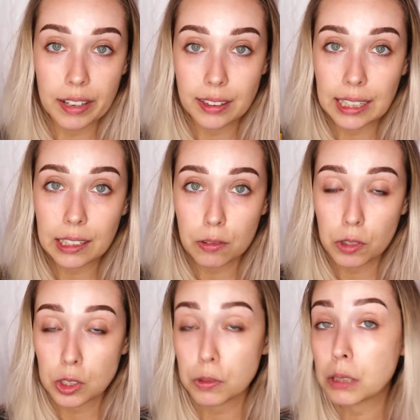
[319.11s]
I think it
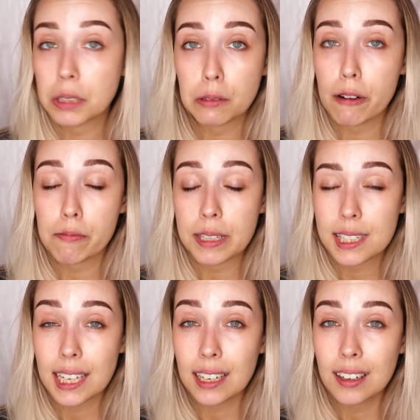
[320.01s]
worked really, really well for my
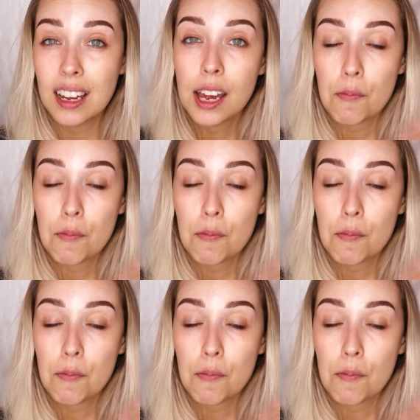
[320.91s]
skin.